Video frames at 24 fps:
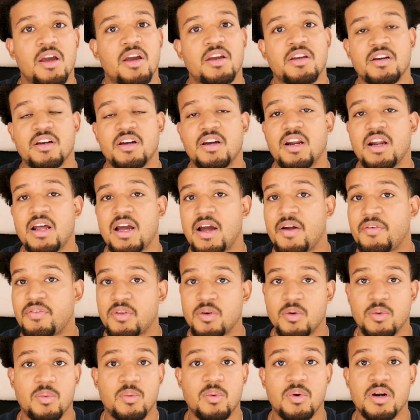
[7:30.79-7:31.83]
You're gonna have to
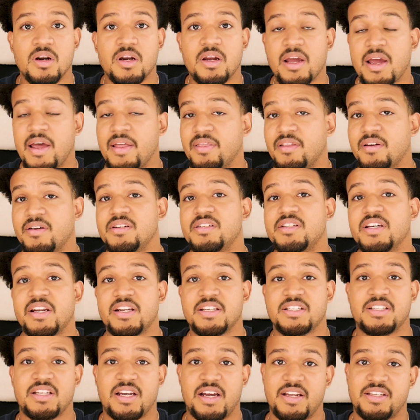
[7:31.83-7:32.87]
work and learn data
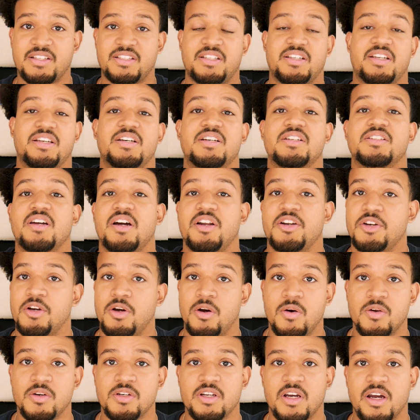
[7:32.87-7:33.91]
science skills on your
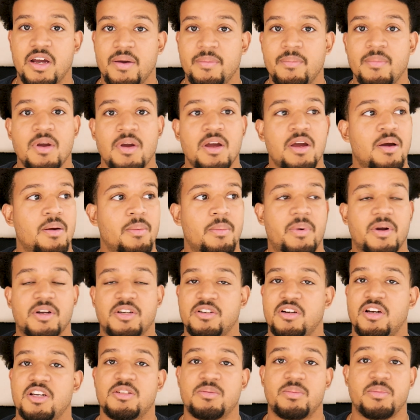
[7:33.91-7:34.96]
own time, but
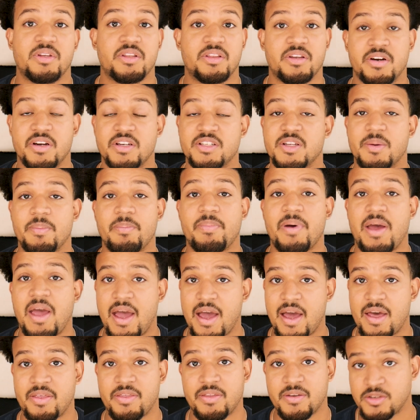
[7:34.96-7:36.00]
trust me, there is a
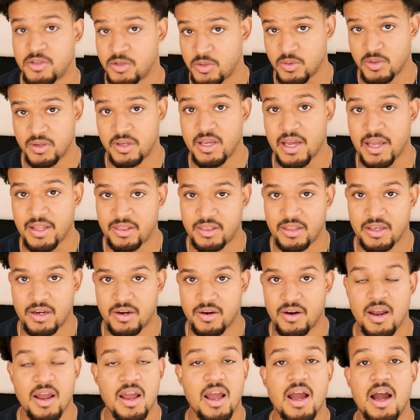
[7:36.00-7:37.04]
path to get there.